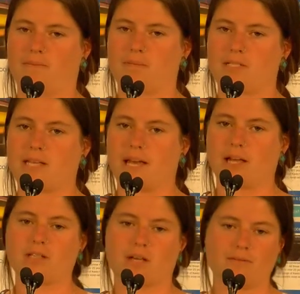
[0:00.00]

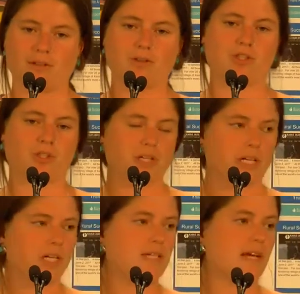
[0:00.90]
sales of those
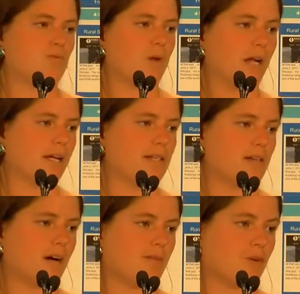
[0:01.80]
trees as well
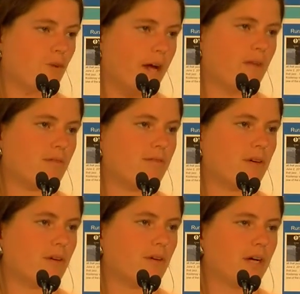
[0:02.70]
as grant
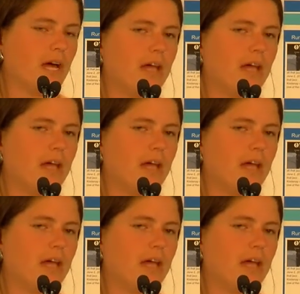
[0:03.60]
revenue.